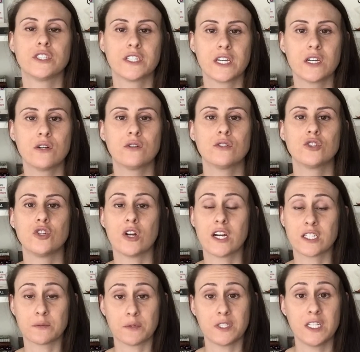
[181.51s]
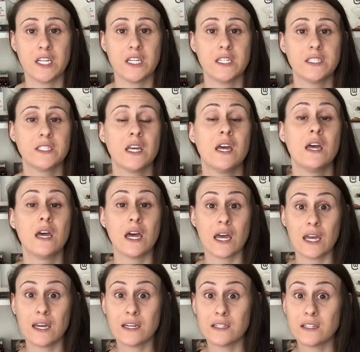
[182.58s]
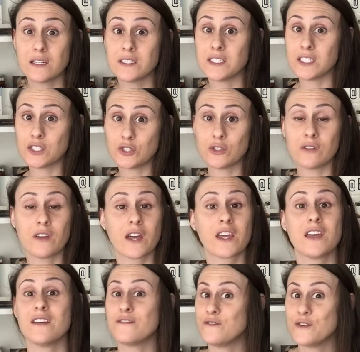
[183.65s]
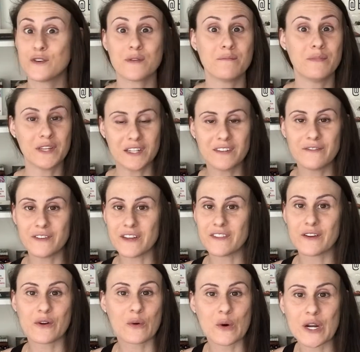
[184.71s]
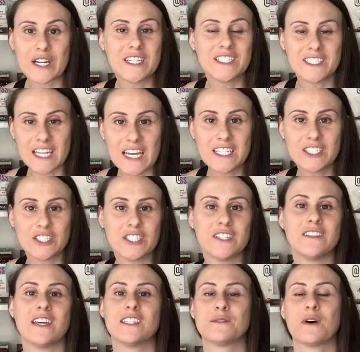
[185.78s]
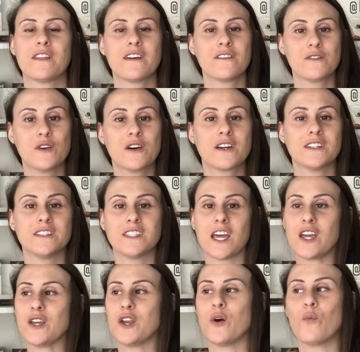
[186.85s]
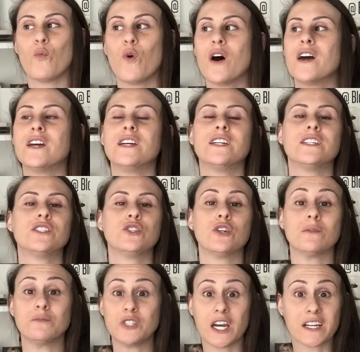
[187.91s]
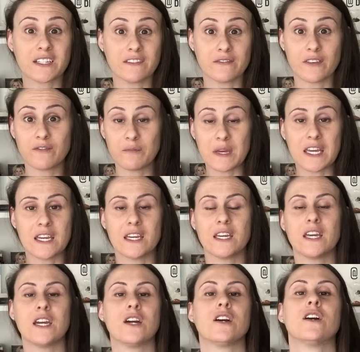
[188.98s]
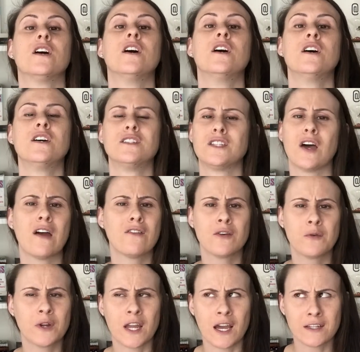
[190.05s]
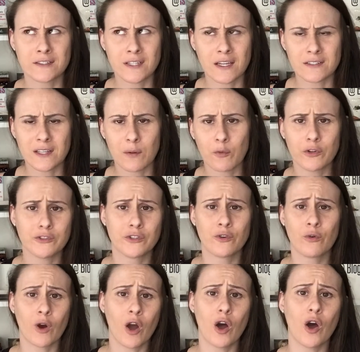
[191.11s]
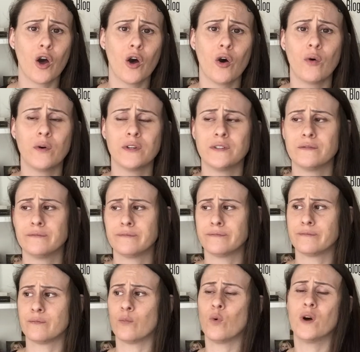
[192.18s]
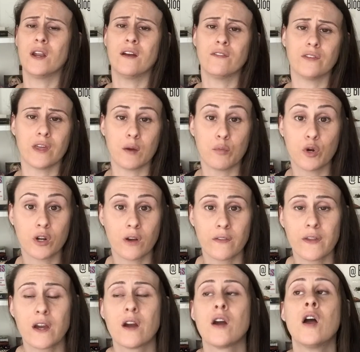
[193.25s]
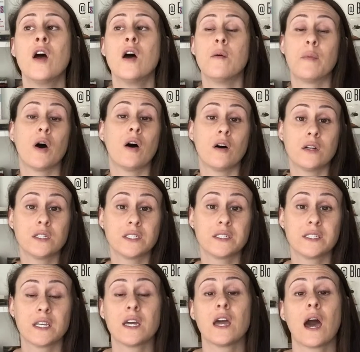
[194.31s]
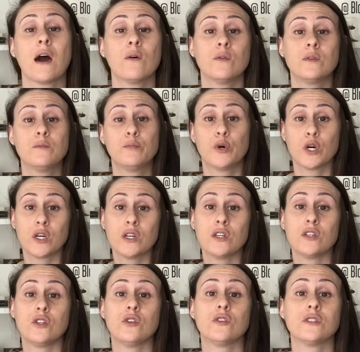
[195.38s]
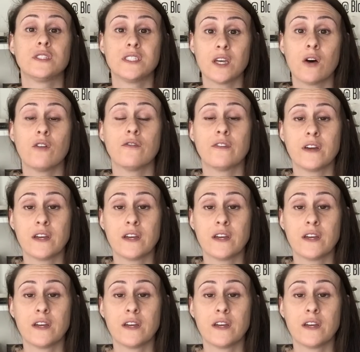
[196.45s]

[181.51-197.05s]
skills, your expertise, and essentially like if you can benefit their organization. That's why they look and say, you know, what is your objective of being here? So everyone has that same one, to grow and whatever they put on there. But honestly, I would put yourself